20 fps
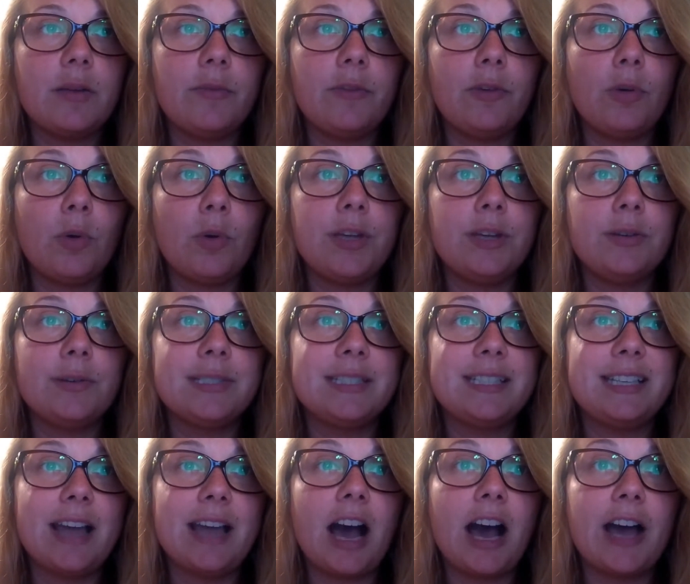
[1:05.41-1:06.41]
From what you could
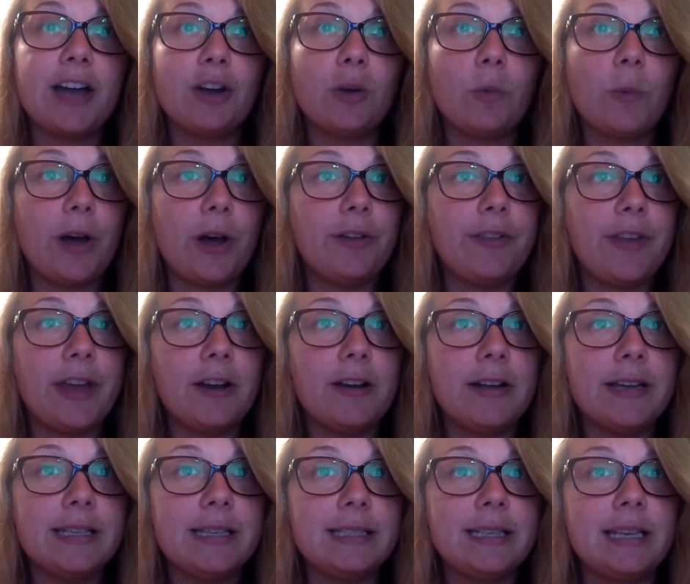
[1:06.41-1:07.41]
see, higher wealth
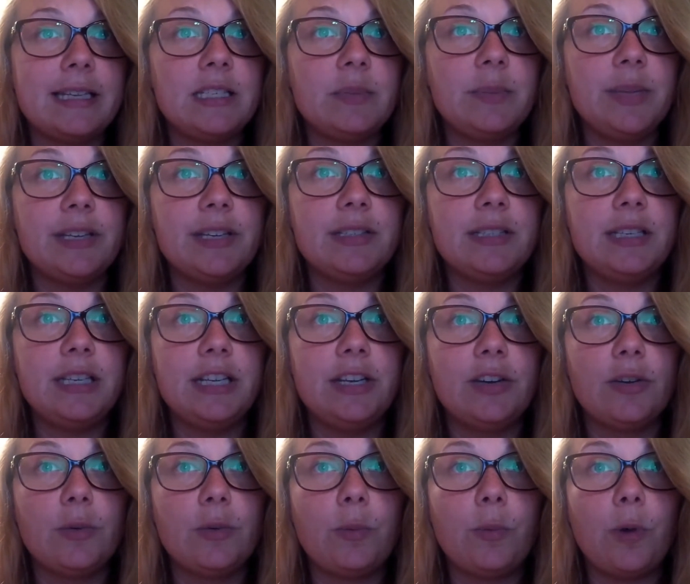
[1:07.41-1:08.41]
areas tend to be in
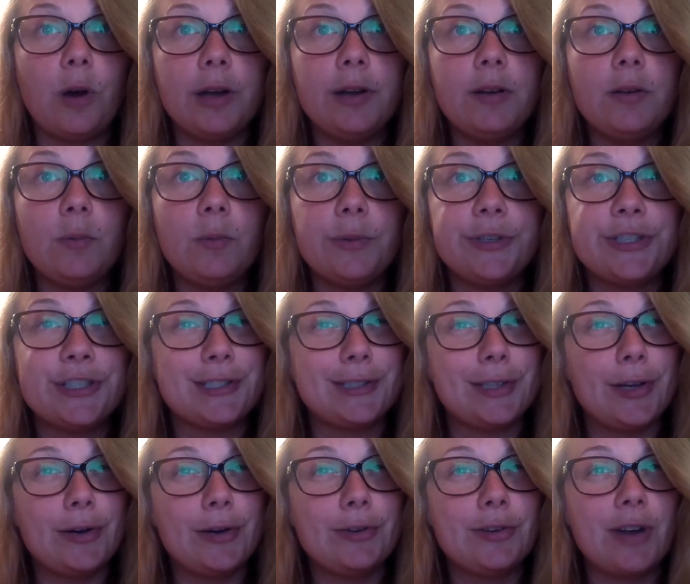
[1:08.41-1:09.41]
Tier 1, which is
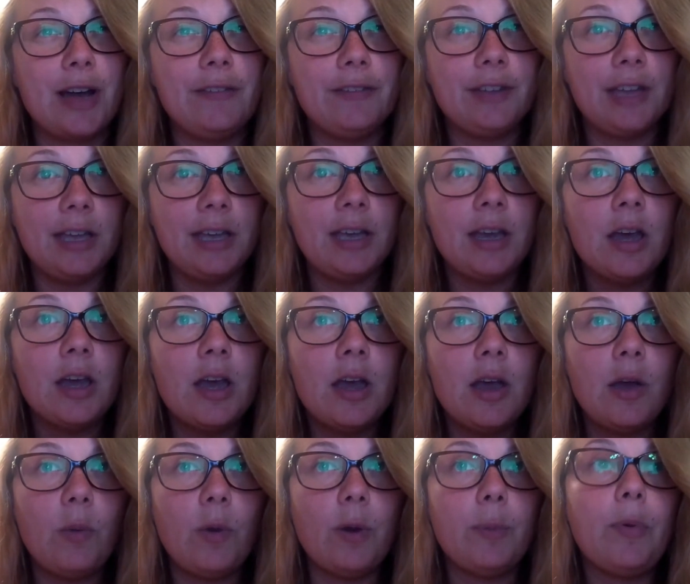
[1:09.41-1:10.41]
low trafficking,
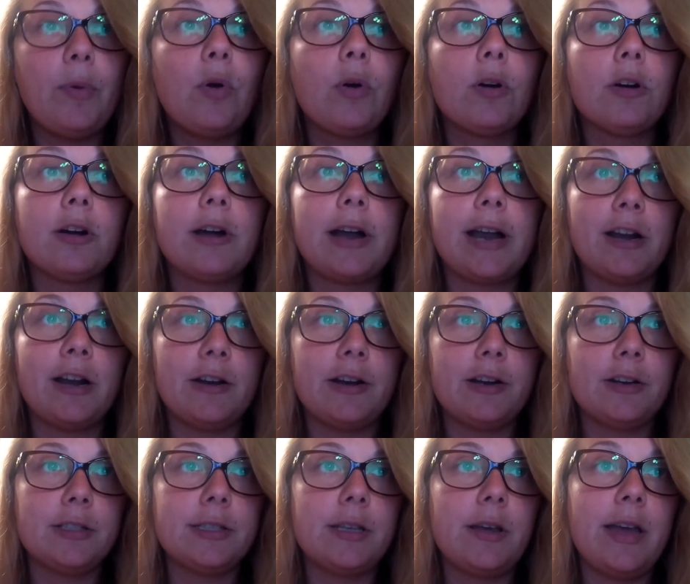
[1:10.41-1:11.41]
where poorer
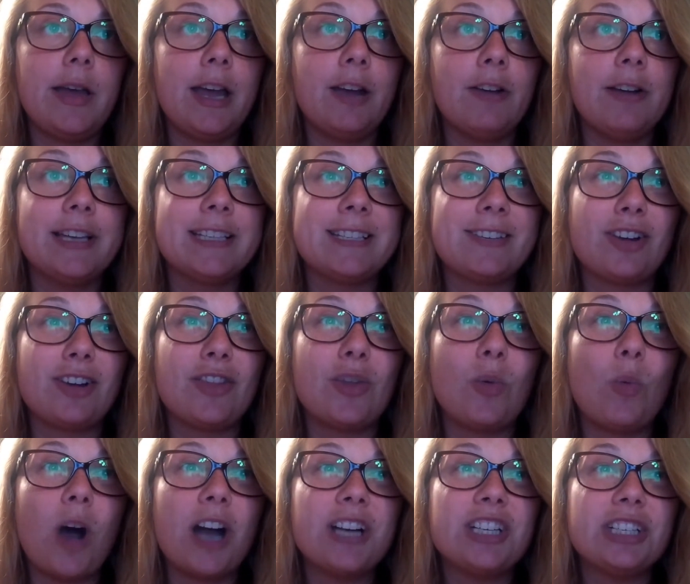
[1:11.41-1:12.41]
areas are on the
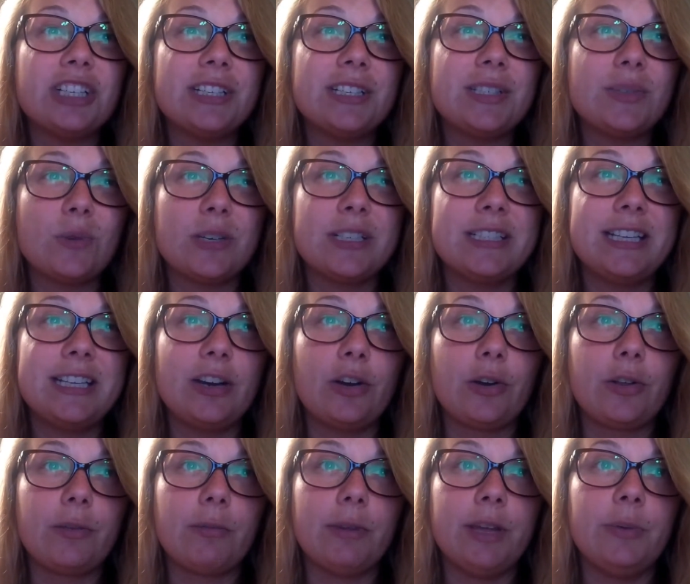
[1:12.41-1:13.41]
watch list, or in Tier
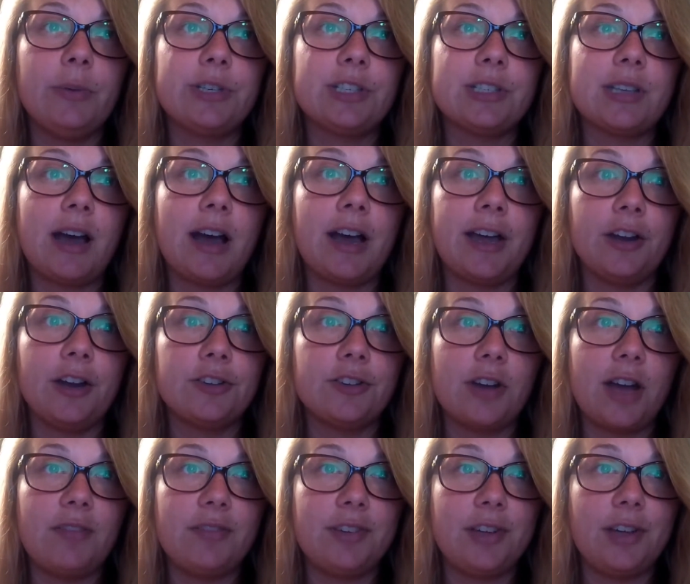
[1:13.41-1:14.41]
3, which is higher
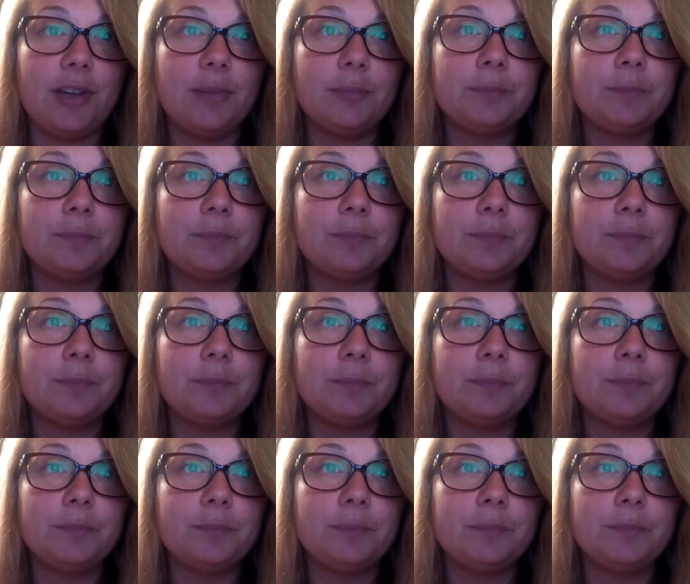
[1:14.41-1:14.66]
trafficking.